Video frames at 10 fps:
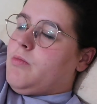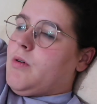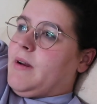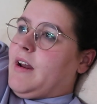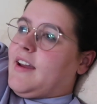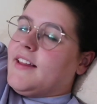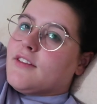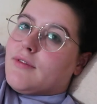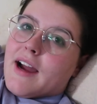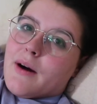probably like in
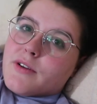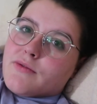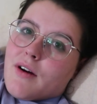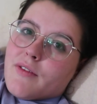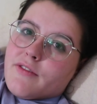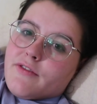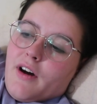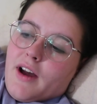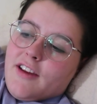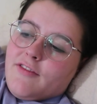3 hours rather than
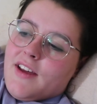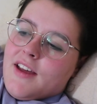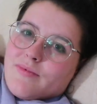five.